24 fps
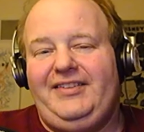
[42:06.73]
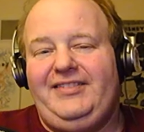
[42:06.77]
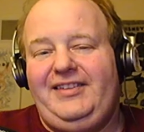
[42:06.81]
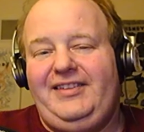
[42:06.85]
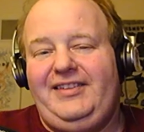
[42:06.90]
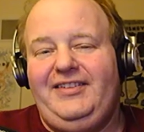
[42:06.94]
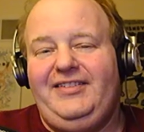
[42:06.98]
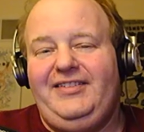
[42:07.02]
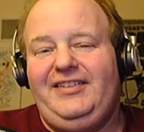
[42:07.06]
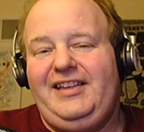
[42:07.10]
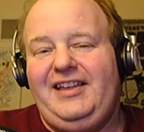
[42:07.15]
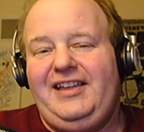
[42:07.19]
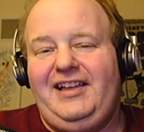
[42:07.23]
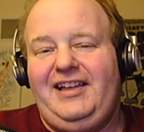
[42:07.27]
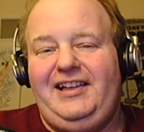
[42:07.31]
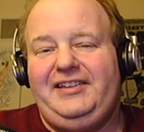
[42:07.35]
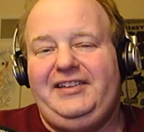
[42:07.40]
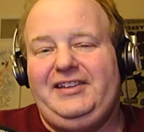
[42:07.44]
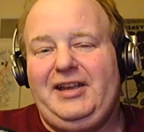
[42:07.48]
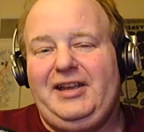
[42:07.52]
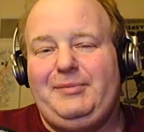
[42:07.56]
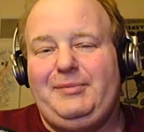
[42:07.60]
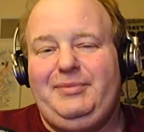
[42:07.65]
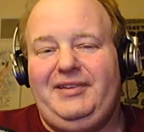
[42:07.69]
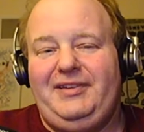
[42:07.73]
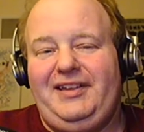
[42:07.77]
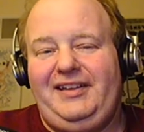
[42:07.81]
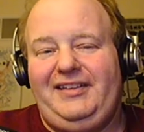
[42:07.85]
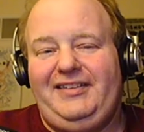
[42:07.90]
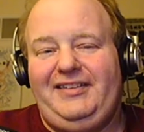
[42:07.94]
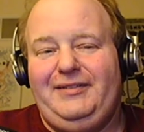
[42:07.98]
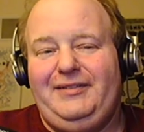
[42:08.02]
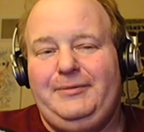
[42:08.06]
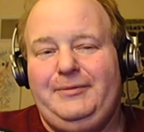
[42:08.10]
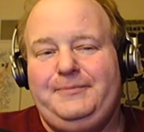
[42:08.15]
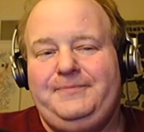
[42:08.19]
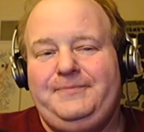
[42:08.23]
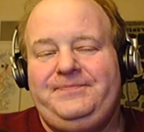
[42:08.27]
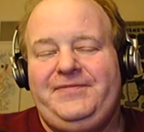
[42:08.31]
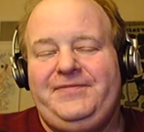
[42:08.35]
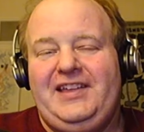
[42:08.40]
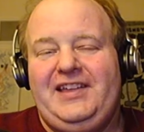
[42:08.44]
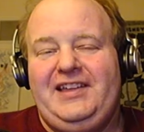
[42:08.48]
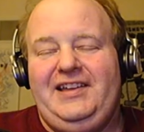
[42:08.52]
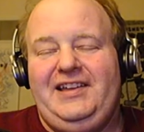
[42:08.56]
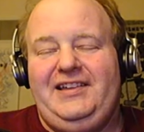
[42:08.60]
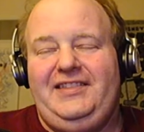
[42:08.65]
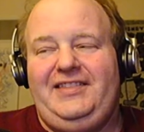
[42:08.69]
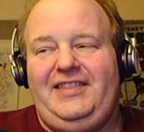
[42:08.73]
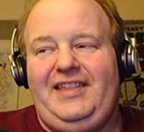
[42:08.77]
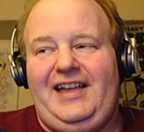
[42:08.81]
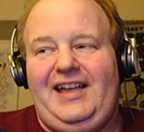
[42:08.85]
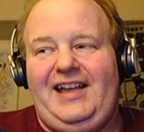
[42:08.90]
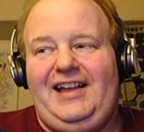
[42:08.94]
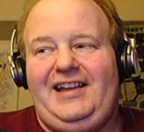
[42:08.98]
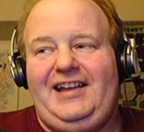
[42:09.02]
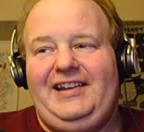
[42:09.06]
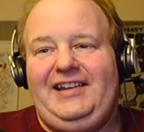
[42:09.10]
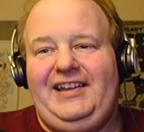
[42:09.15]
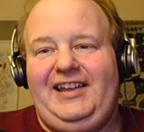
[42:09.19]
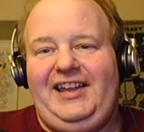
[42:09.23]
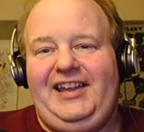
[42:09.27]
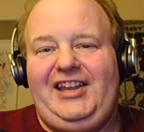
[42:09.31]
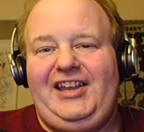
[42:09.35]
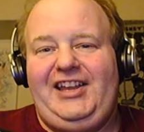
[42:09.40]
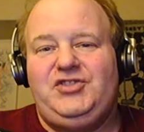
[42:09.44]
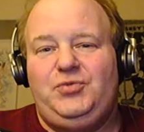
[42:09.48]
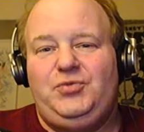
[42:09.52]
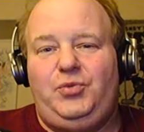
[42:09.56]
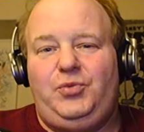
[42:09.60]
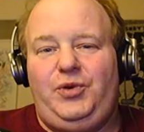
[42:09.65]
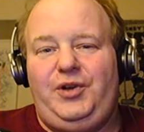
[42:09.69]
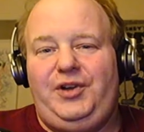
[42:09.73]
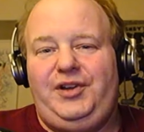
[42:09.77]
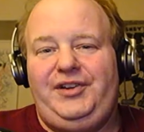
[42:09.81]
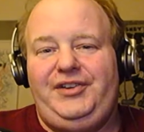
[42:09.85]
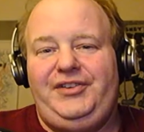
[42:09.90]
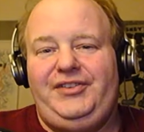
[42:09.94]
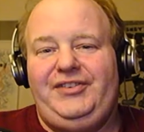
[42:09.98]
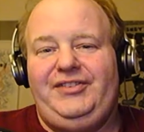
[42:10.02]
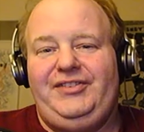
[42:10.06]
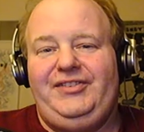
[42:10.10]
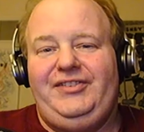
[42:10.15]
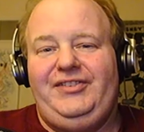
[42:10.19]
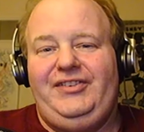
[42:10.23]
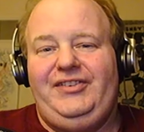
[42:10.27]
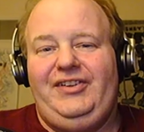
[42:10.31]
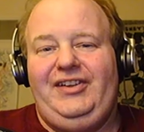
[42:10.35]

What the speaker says: Disney holiday plates, that each one